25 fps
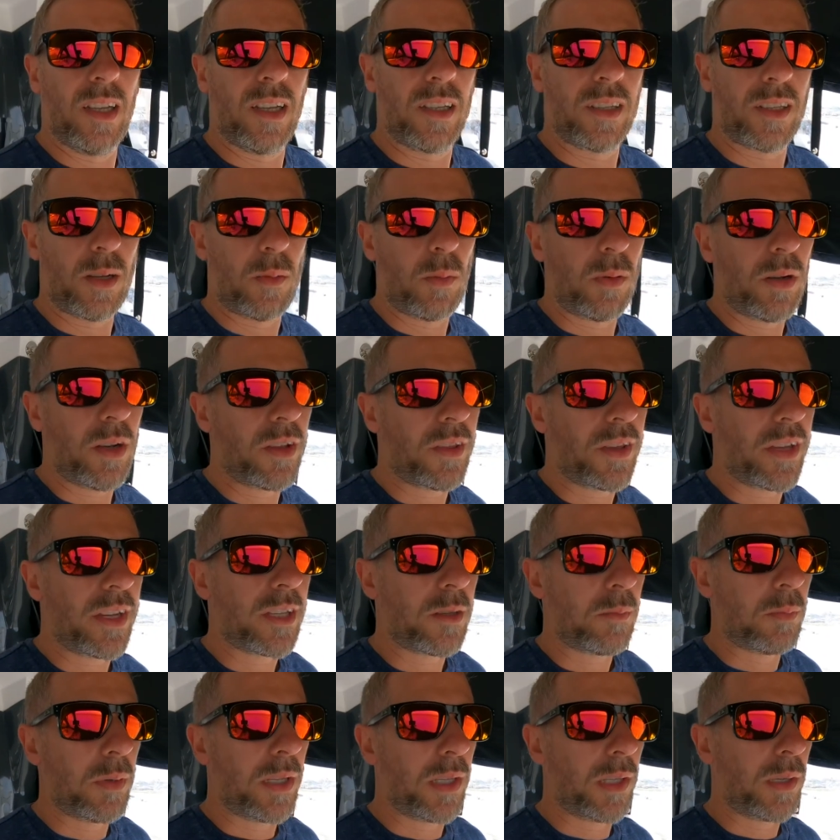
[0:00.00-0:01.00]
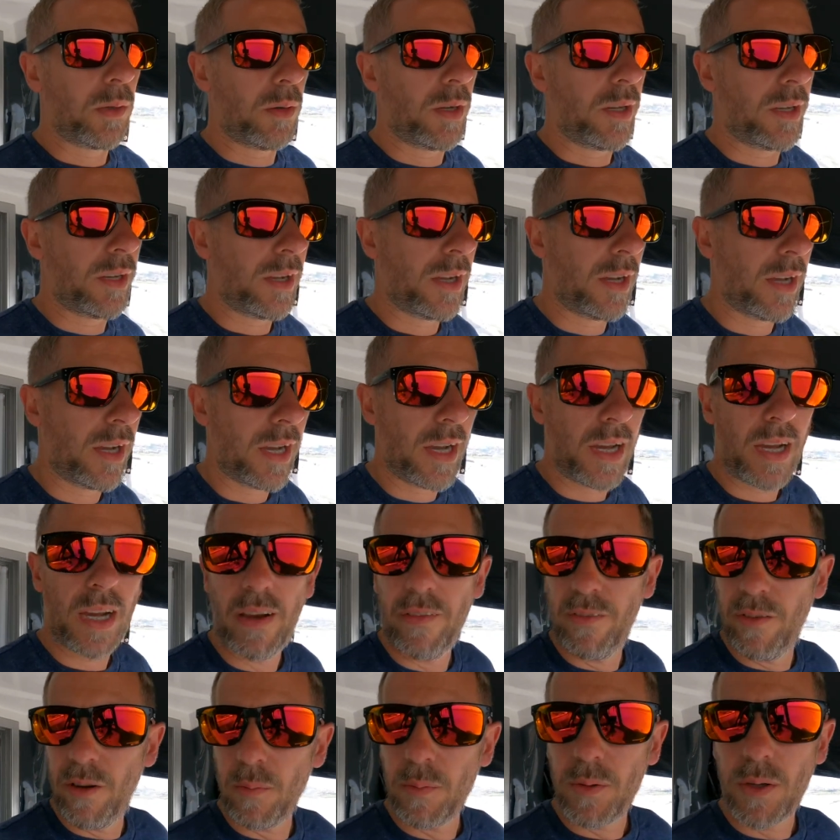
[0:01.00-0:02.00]
So one of the things I've been doing
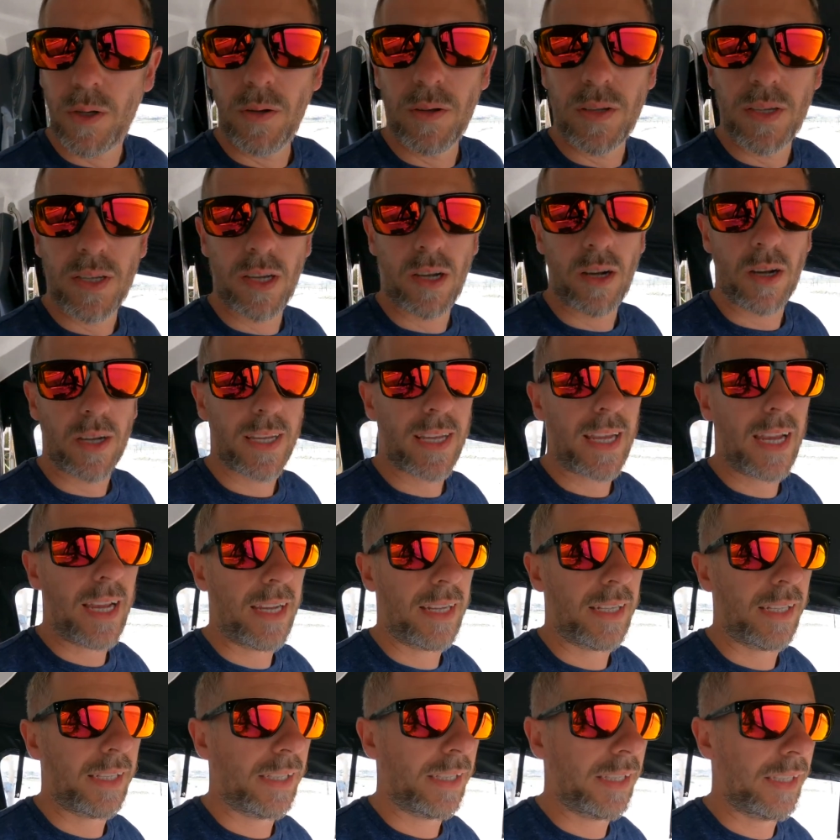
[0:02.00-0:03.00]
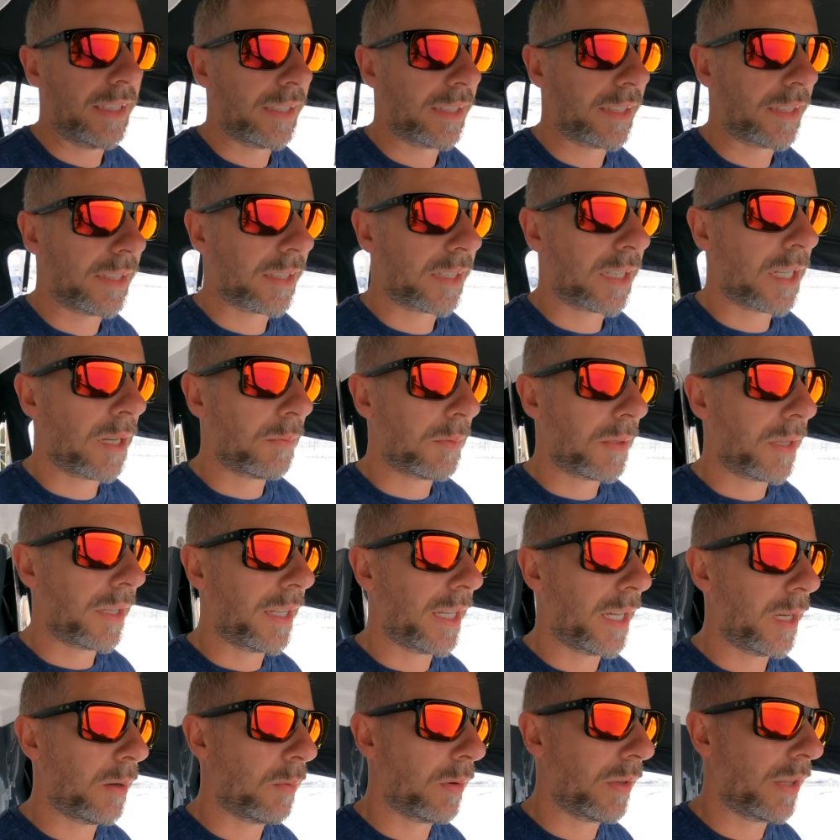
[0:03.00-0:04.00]
every opportunity I get is to come down
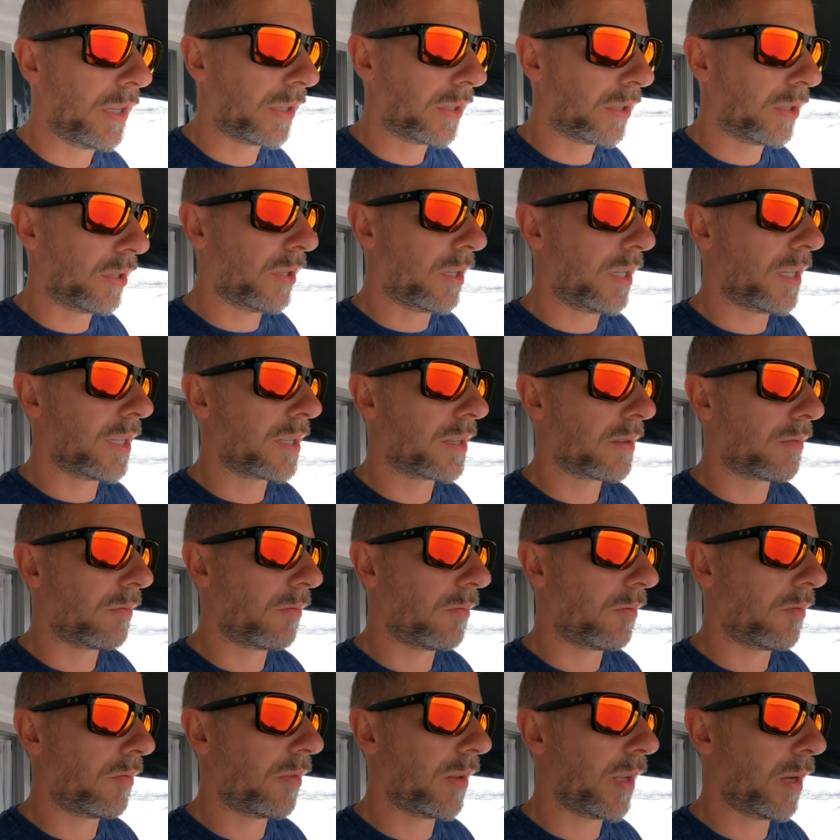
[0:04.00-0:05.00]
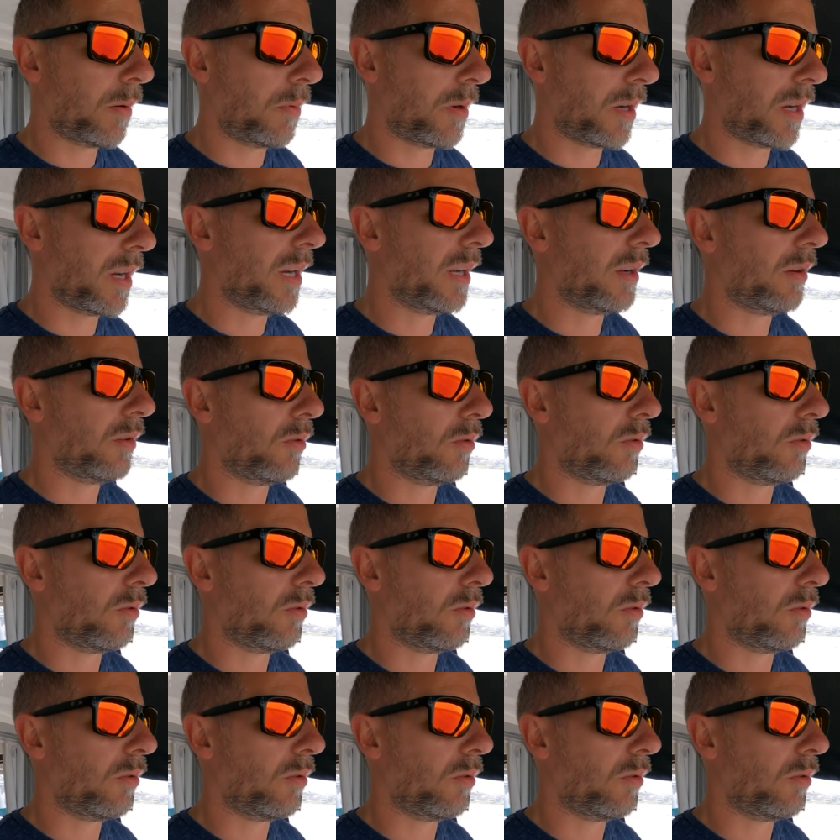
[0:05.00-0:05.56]
here when the tide's flowing in,